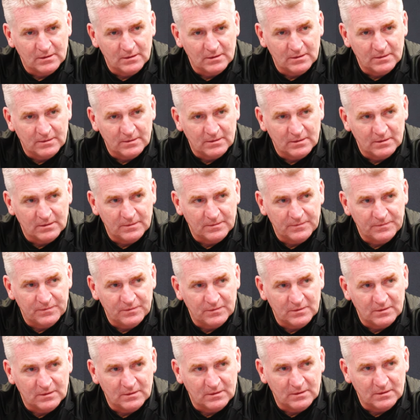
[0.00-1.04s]

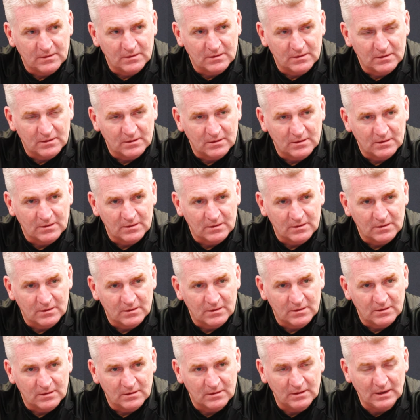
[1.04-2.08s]
uncongested and more
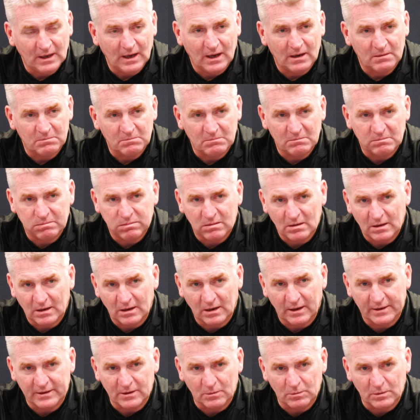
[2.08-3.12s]
fluid? Yeah, I
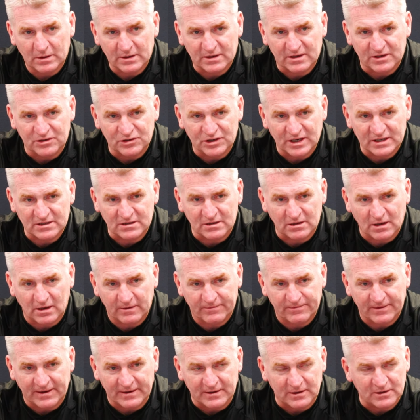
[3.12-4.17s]
like the word congested. I
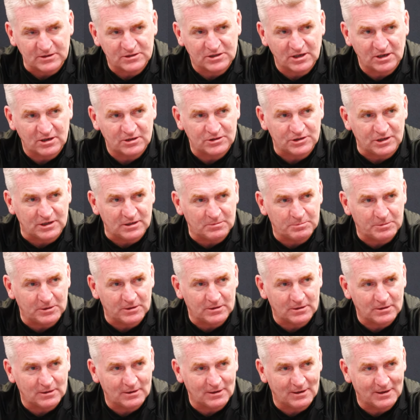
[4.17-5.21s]
found it turgid,
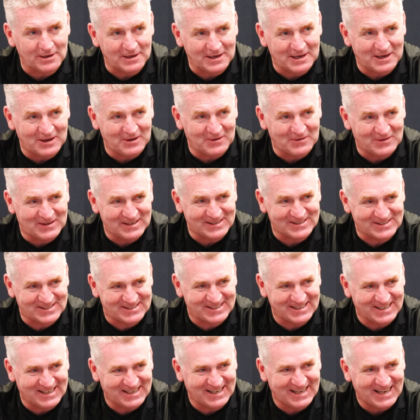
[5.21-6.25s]
but uh, it
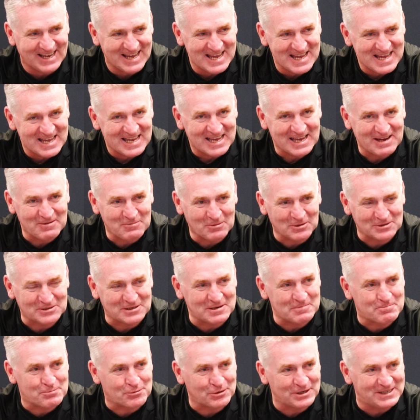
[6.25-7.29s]
was uh, it
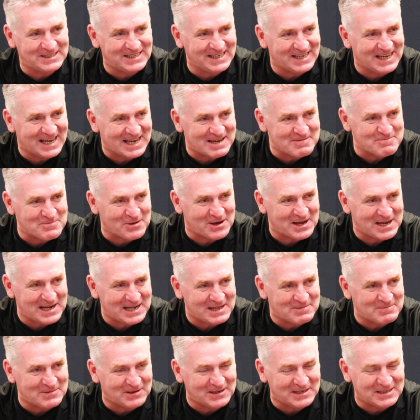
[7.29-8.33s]
wasn't a pretty game by
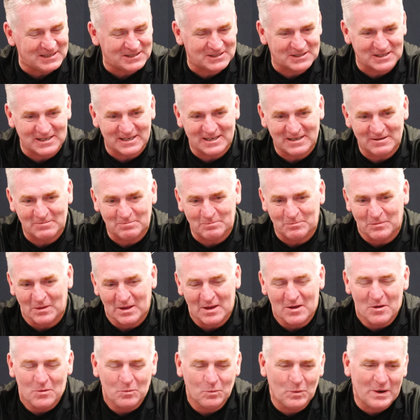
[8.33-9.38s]
any means. Um,
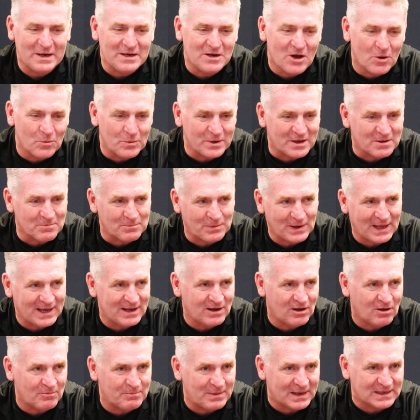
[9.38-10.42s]
we know we can play
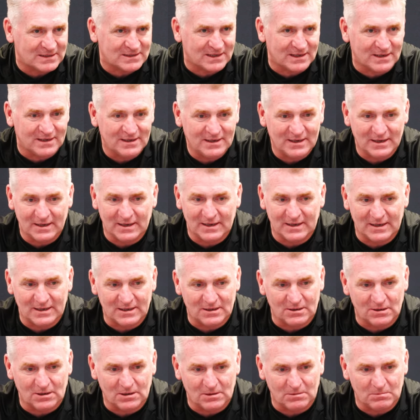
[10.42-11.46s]
a lot better,
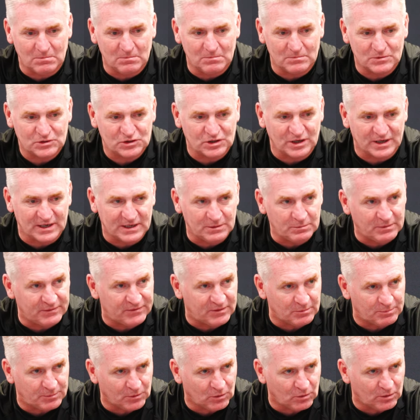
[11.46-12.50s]
um, certainly
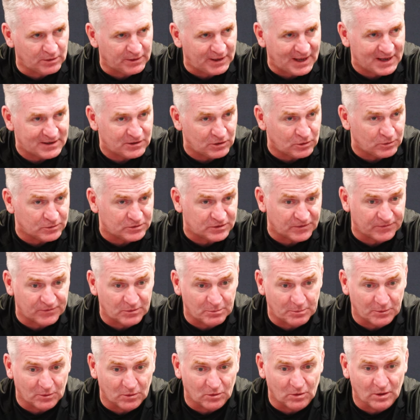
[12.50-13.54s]
with the ball and our use of
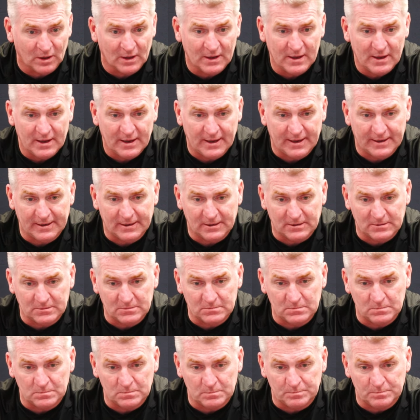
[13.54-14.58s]
the ball.
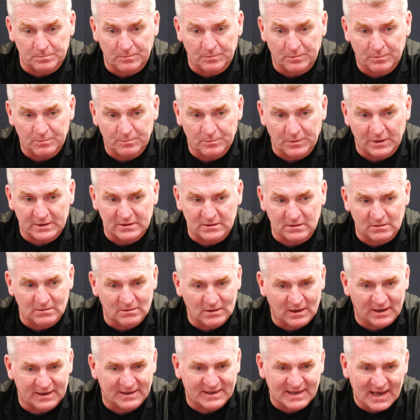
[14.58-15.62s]
Um, but
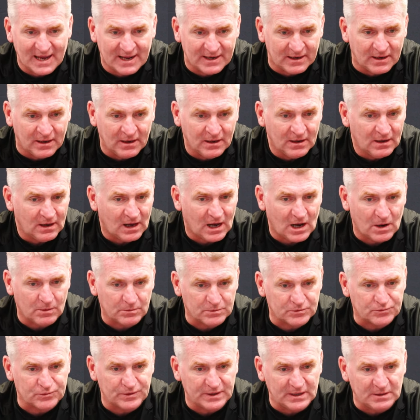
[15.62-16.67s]
again, I
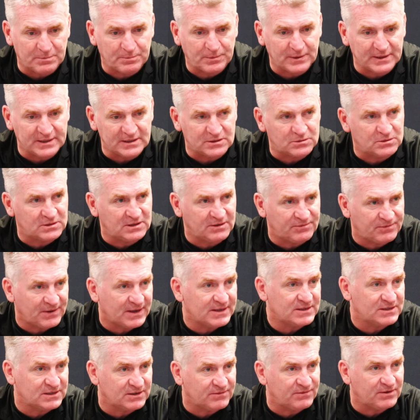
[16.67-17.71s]
was really pleased
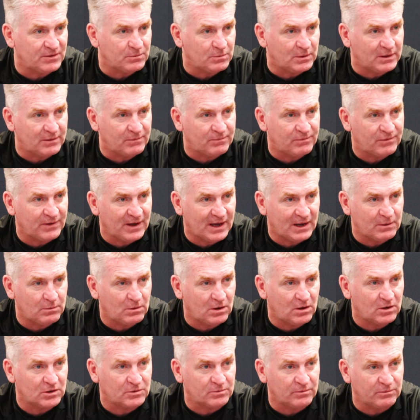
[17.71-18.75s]
defensively with how
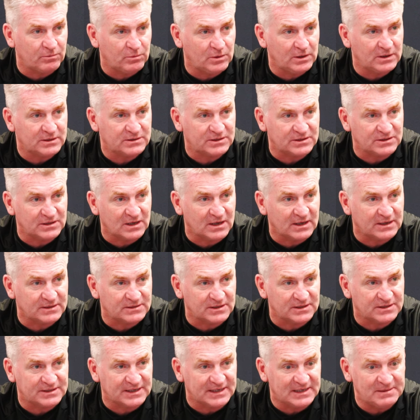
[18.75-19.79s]
hard we worked as a, as
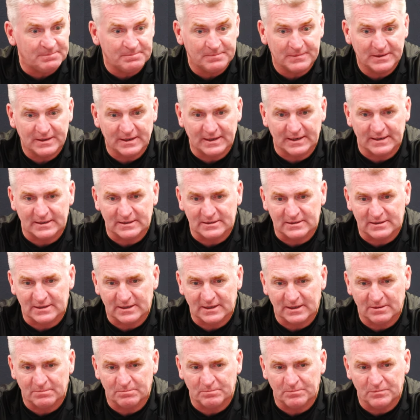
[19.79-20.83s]
a team. And,
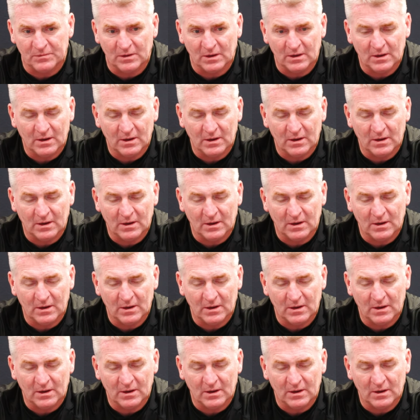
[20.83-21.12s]
um,